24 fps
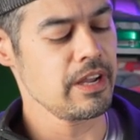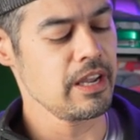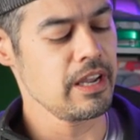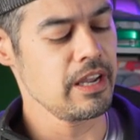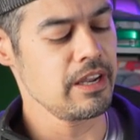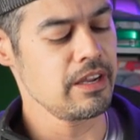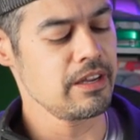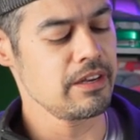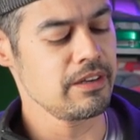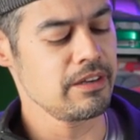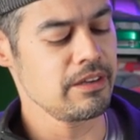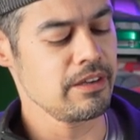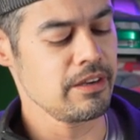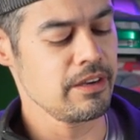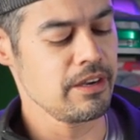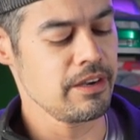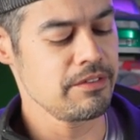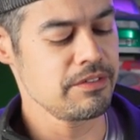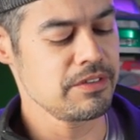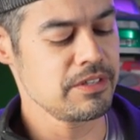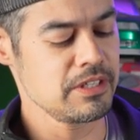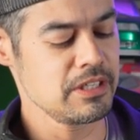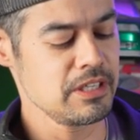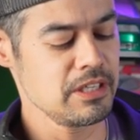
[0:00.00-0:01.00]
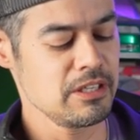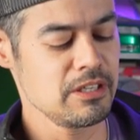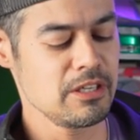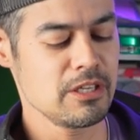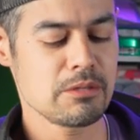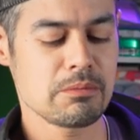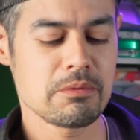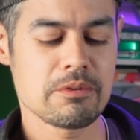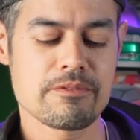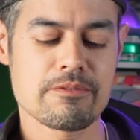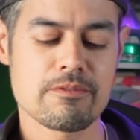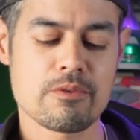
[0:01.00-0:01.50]
and I've seen these
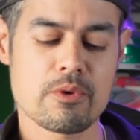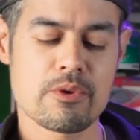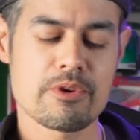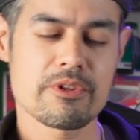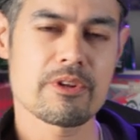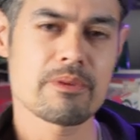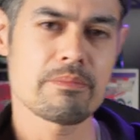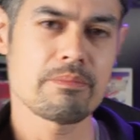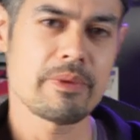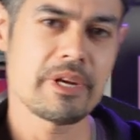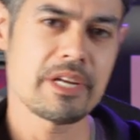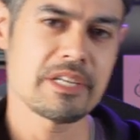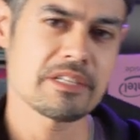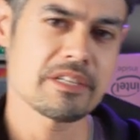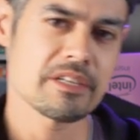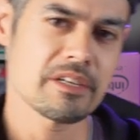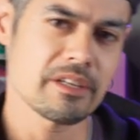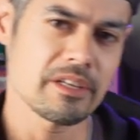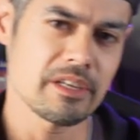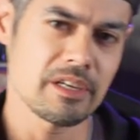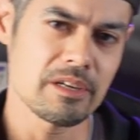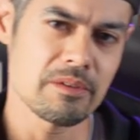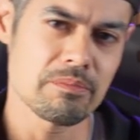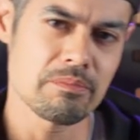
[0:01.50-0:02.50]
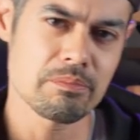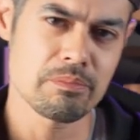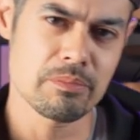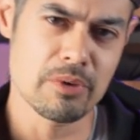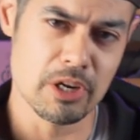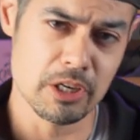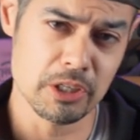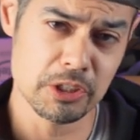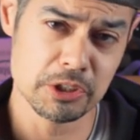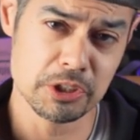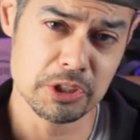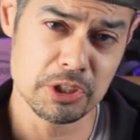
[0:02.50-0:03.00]
before. They're basically
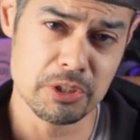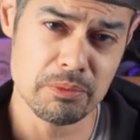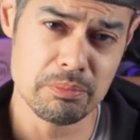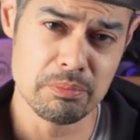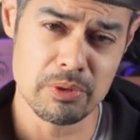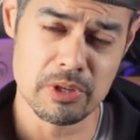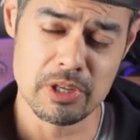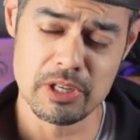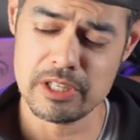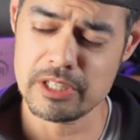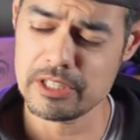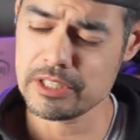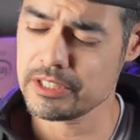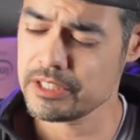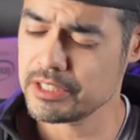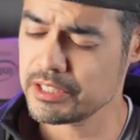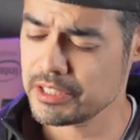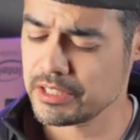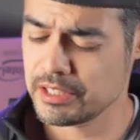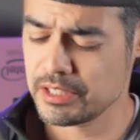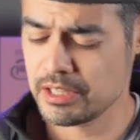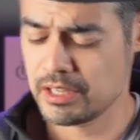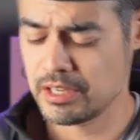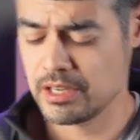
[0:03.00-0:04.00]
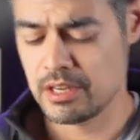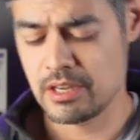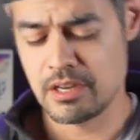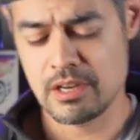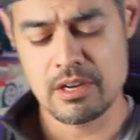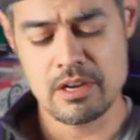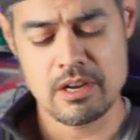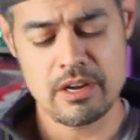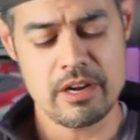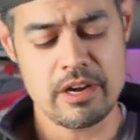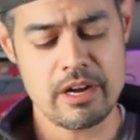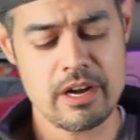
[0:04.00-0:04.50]
puncture plugs.
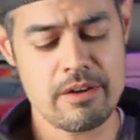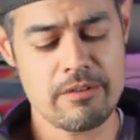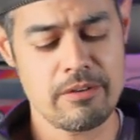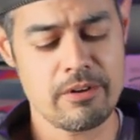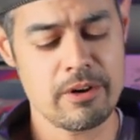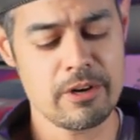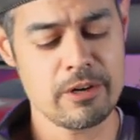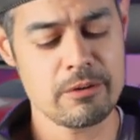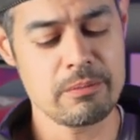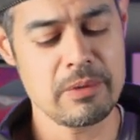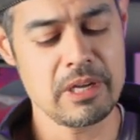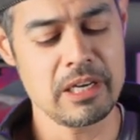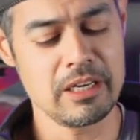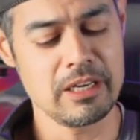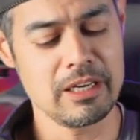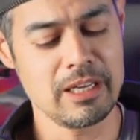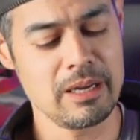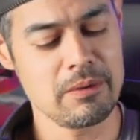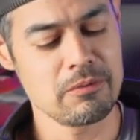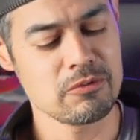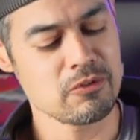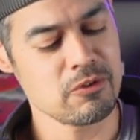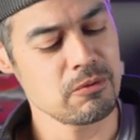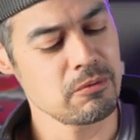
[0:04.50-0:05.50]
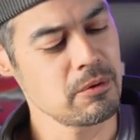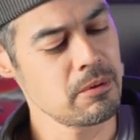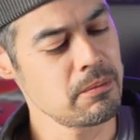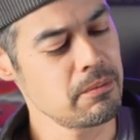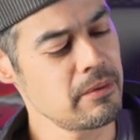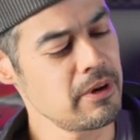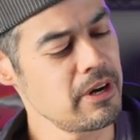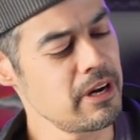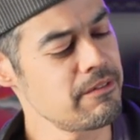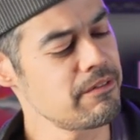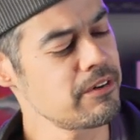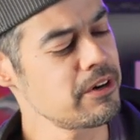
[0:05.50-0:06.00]
I've heard many names from them.
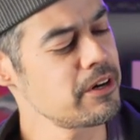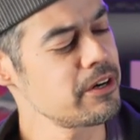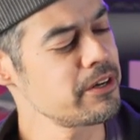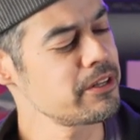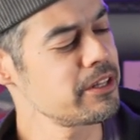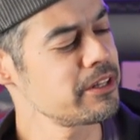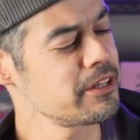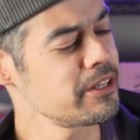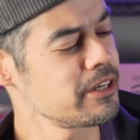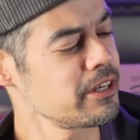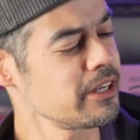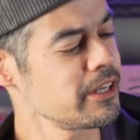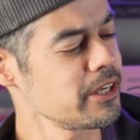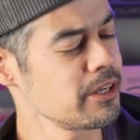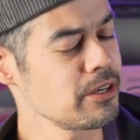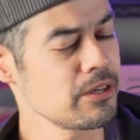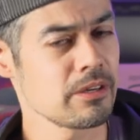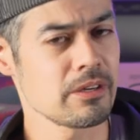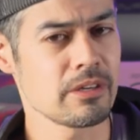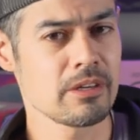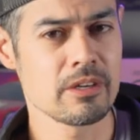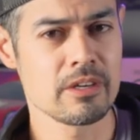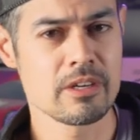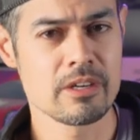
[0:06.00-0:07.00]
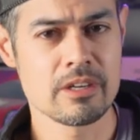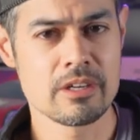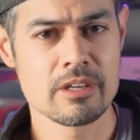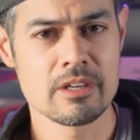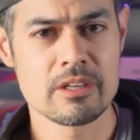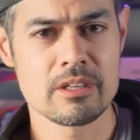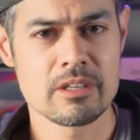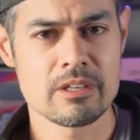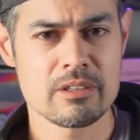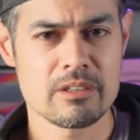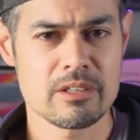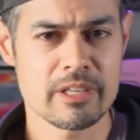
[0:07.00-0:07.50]
I've heard that they're like
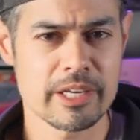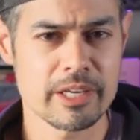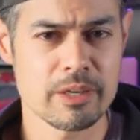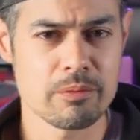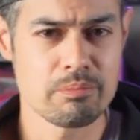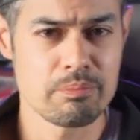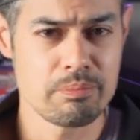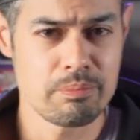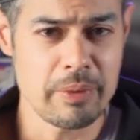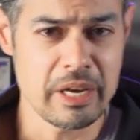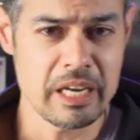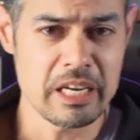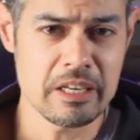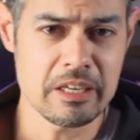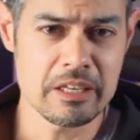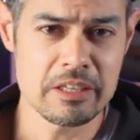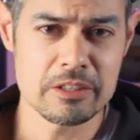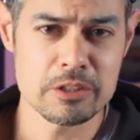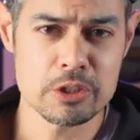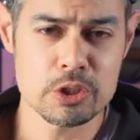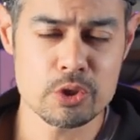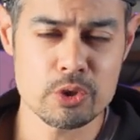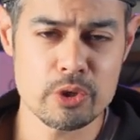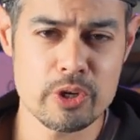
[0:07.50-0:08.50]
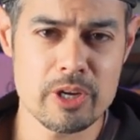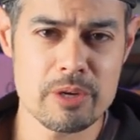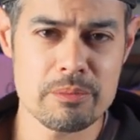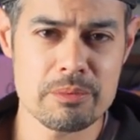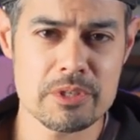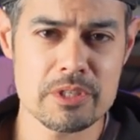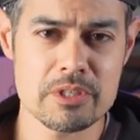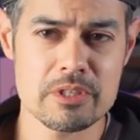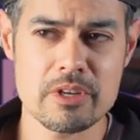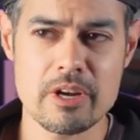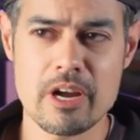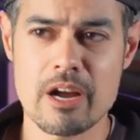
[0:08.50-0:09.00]
bacon
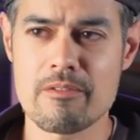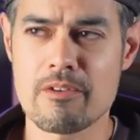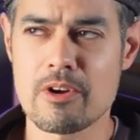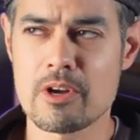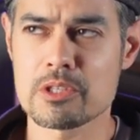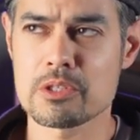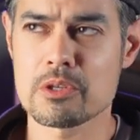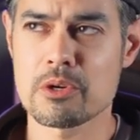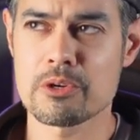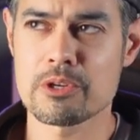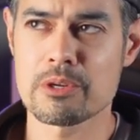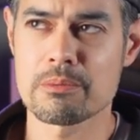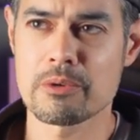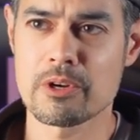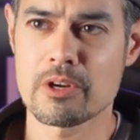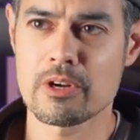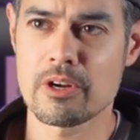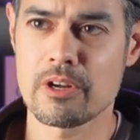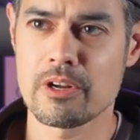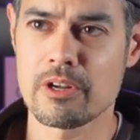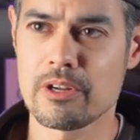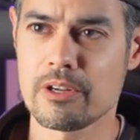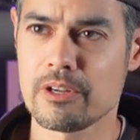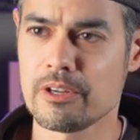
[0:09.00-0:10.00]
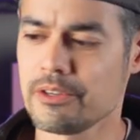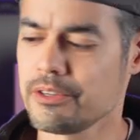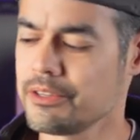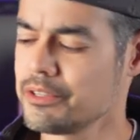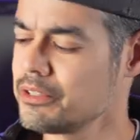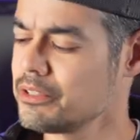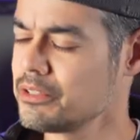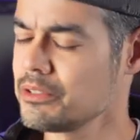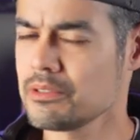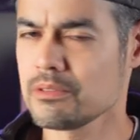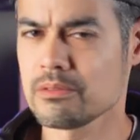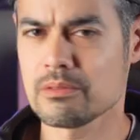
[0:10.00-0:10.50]
strips. I've also heard them called
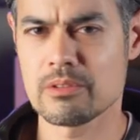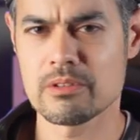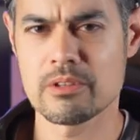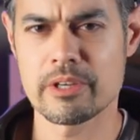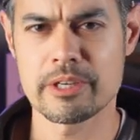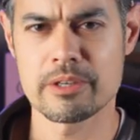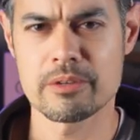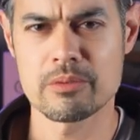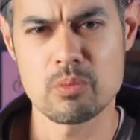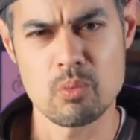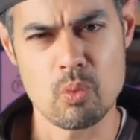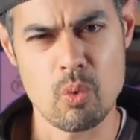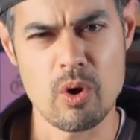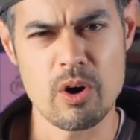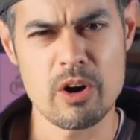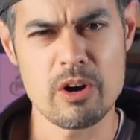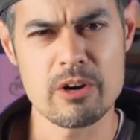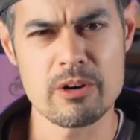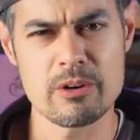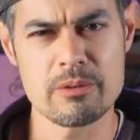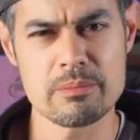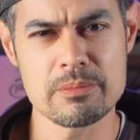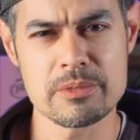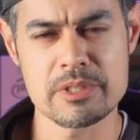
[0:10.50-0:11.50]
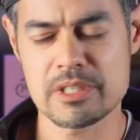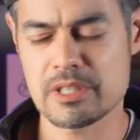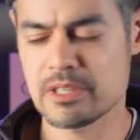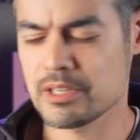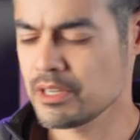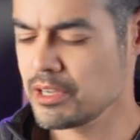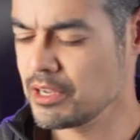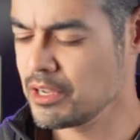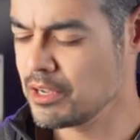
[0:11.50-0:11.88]
like worms,